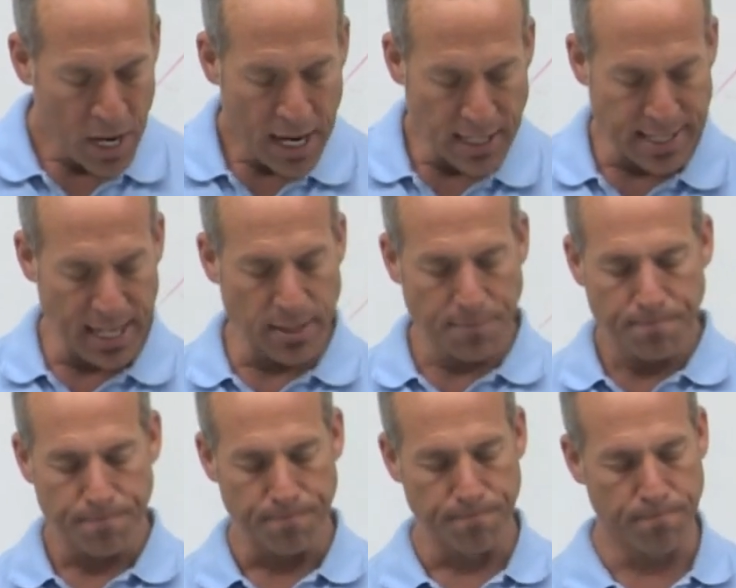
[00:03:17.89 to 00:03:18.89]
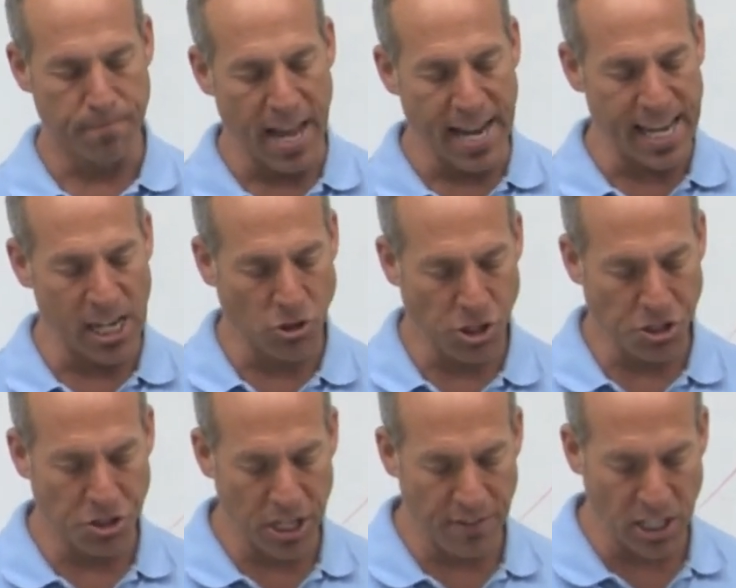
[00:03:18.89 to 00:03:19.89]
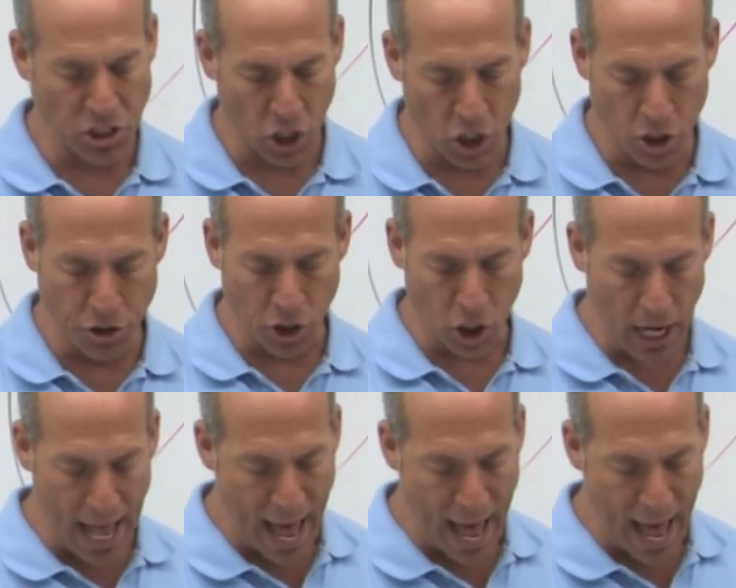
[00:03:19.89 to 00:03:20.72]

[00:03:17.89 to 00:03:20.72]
It says, any interest or dividends earned are